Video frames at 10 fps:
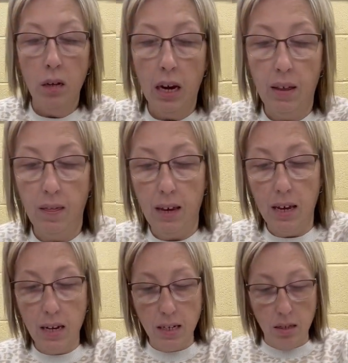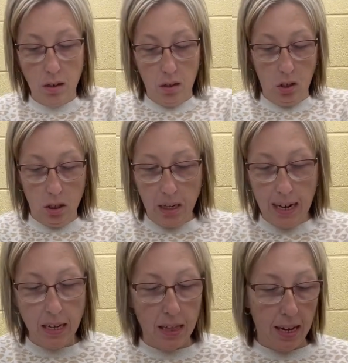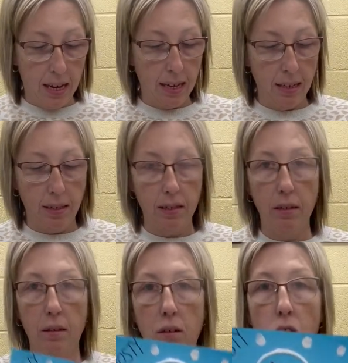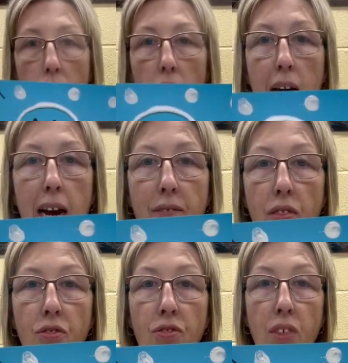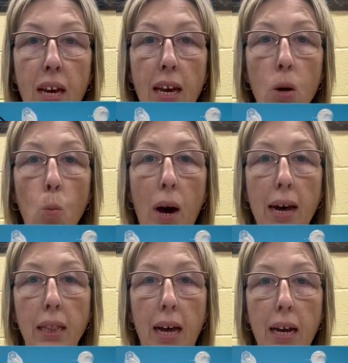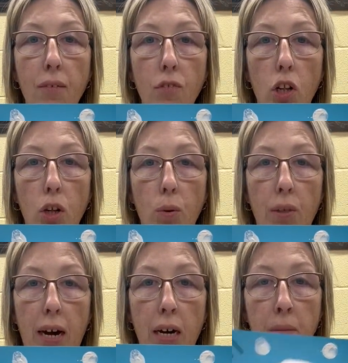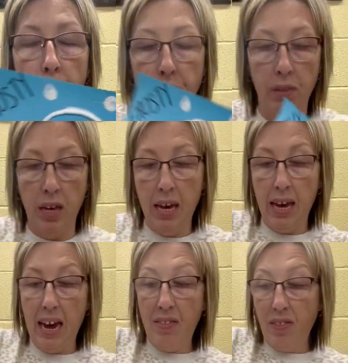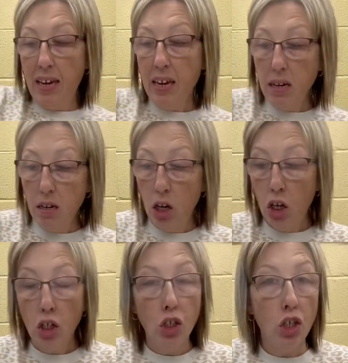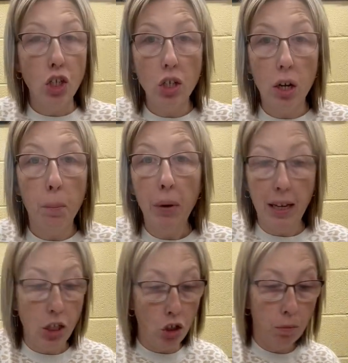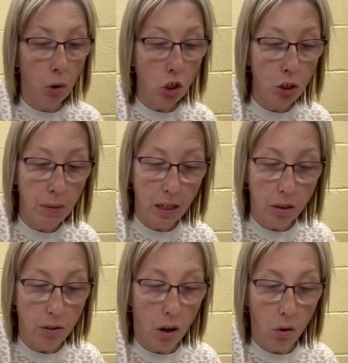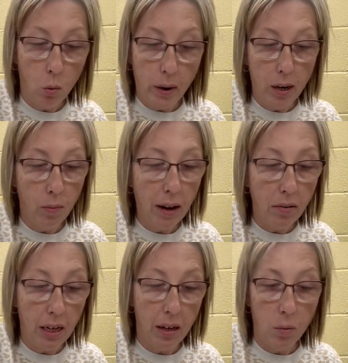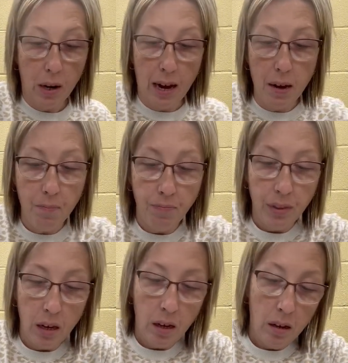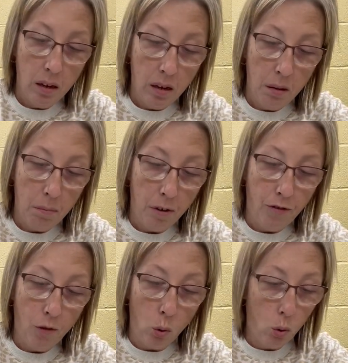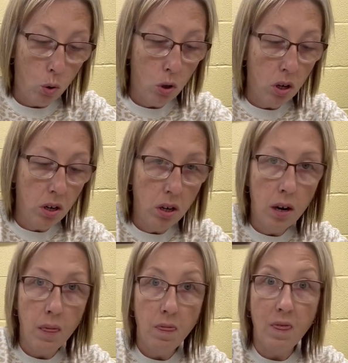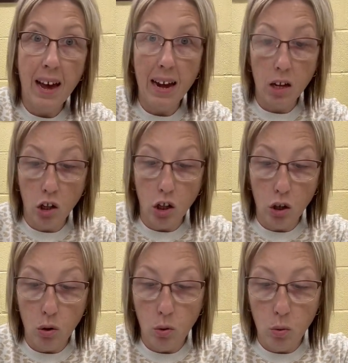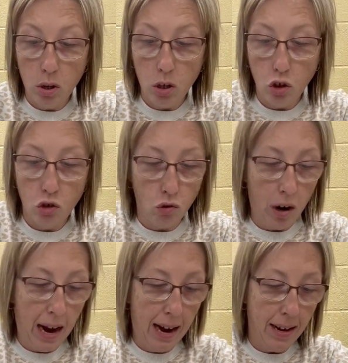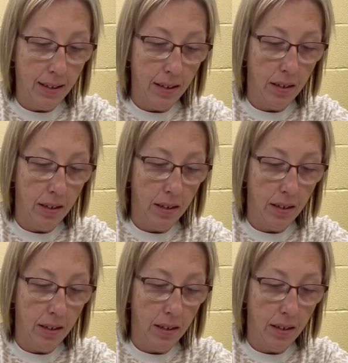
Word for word: And then it's going to look like this. You're going to have a thick white line of glue there. And then you're just gonna place your marshmallows all the way around it, okay? Before that glue dries,